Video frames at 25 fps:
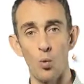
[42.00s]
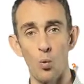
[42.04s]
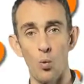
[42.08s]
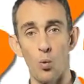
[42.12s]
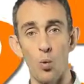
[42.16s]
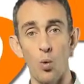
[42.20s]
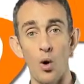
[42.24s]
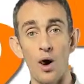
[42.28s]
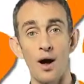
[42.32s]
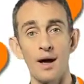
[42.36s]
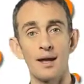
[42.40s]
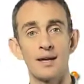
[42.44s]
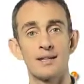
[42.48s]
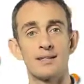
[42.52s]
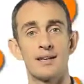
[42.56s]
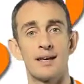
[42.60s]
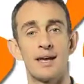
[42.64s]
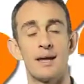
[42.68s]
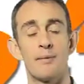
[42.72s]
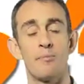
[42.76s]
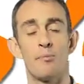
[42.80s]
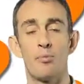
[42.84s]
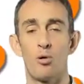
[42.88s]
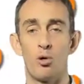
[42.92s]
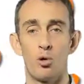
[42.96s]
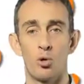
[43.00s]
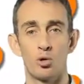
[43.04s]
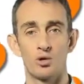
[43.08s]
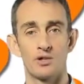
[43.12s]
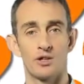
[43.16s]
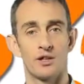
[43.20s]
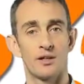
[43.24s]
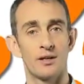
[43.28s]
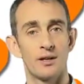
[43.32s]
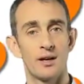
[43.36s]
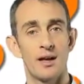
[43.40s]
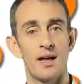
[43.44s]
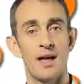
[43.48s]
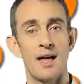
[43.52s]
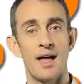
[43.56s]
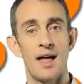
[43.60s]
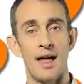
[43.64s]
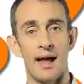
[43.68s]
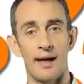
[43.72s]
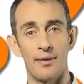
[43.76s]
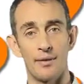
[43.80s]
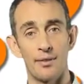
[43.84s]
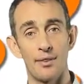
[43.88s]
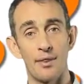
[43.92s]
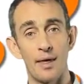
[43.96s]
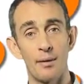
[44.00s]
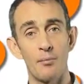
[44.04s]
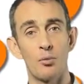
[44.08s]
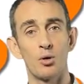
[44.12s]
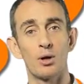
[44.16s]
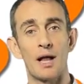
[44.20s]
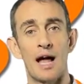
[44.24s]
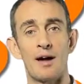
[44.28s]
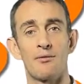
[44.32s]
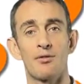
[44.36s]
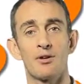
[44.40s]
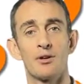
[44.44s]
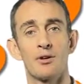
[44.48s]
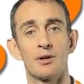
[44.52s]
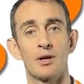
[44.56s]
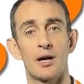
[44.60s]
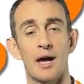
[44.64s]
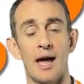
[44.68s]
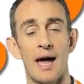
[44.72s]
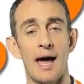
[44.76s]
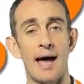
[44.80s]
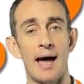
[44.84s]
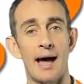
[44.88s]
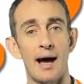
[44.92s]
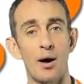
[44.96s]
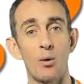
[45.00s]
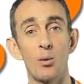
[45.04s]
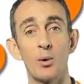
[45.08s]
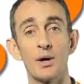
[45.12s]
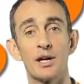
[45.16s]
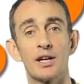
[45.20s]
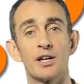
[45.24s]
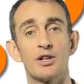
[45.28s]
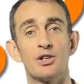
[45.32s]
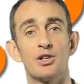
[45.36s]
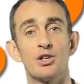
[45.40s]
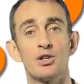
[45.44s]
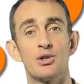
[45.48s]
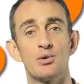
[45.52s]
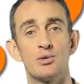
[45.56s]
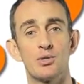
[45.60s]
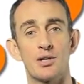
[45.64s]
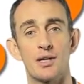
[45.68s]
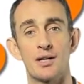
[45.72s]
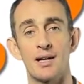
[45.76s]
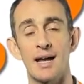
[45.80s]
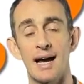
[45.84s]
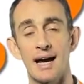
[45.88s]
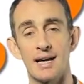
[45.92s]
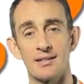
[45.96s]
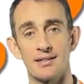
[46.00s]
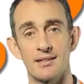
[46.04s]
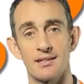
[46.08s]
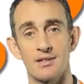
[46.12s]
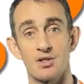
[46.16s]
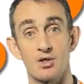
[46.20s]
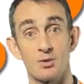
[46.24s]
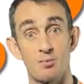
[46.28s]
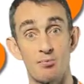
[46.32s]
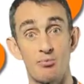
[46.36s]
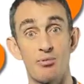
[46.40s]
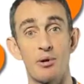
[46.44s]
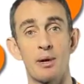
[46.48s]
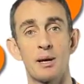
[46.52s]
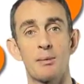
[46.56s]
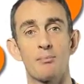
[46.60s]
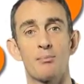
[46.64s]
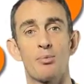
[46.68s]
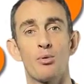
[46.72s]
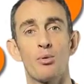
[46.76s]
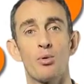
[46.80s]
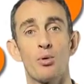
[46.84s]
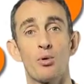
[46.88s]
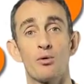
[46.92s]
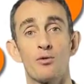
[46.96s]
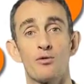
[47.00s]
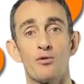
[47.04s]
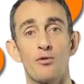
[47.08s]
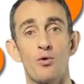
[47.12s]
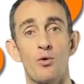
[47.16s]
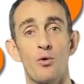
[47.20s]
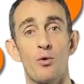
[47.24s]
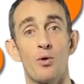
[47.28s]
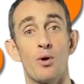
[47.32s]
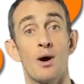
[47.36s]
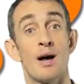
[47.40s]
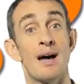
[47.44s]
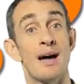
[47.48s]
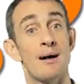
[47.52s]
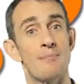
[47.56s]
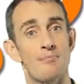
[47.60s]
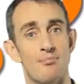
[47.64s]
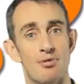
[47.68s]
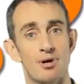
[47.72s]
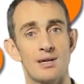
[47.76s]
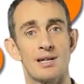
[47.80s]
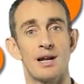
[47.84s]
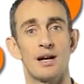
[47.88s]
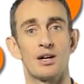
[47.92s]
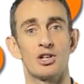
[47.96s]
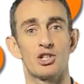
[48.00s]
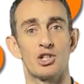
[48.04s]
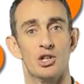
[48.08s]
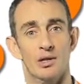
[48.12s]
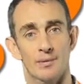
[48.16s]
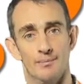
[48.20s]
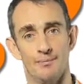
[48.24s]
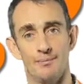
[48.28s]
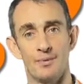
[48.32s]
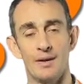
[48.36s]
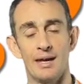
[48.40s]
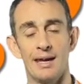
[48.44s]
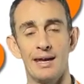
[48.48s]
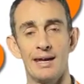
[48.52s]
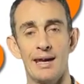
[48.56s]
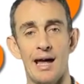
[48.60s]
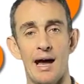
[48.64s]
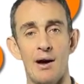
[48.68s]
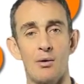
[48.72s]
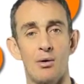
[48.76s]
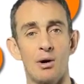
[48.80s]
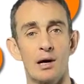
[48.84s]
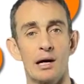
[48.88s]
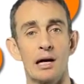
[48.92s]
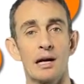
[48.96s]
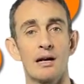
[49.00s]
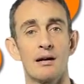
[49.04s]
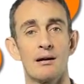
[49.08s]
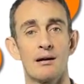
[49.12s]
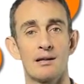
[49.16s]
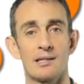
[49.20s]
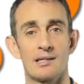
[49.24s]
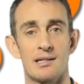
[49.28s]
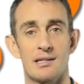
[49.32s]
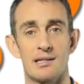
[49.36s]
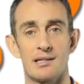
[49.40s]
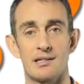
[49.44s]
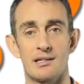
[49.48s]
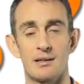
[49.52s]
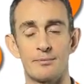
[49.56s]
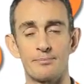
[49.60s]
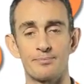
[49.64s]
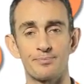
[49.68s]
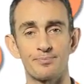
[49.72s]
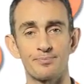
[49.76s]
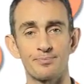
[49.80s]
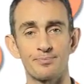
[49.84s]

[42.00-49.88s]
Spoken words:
why is it important, and then we'll have a look at how we can use it as a springboard for production in our classes.